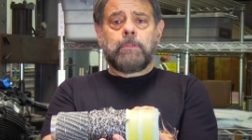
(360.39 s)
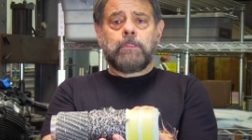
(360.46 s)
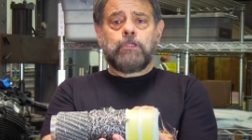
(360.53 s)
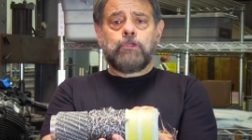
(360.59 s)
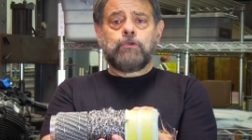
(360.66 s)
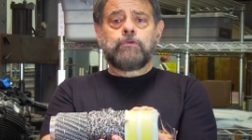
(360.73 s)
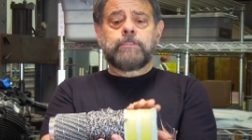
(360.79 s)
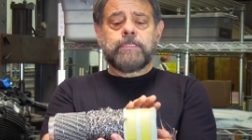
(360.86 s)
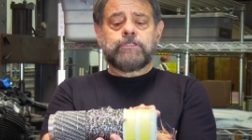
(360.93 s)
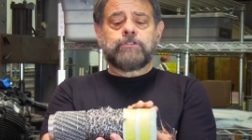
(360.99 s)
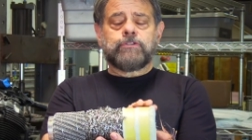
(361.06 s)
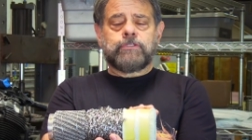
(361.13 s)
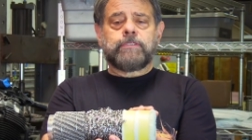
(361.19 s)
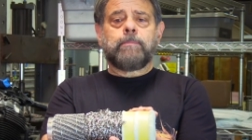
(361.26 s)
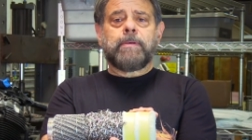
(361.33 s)
use, this
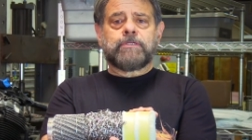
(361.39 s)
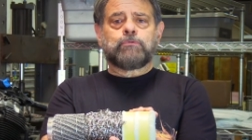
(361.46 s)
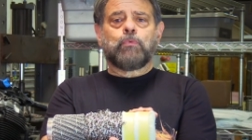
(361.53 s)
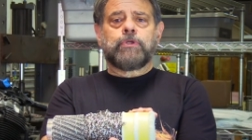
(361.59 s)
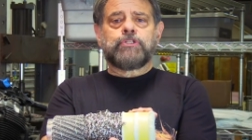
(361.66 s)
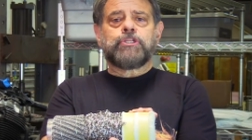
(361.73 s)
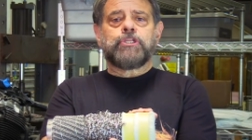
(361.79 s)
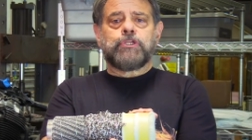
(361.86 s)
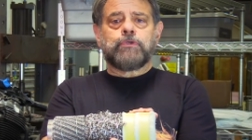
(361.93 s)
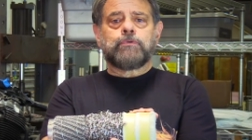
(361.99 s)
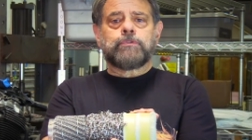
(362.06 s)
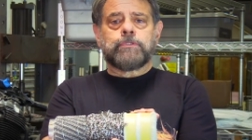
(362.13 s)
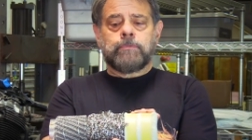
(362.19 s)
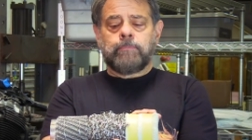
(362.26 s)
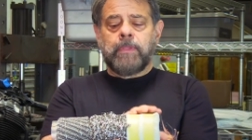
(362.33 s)
is the best one to
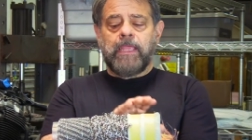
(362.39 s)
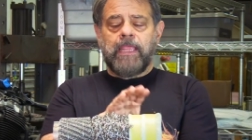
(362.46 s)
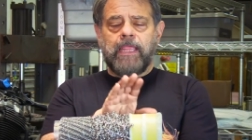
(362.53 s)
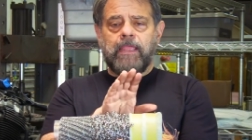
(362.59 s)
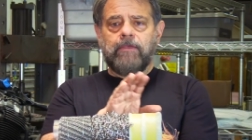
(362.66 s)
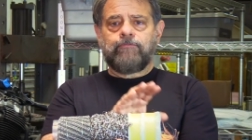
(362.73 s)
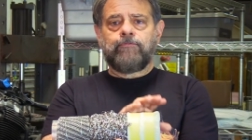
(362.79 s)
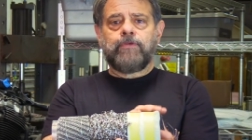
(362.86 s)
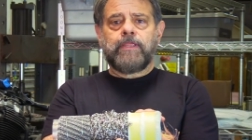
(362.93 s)
use. If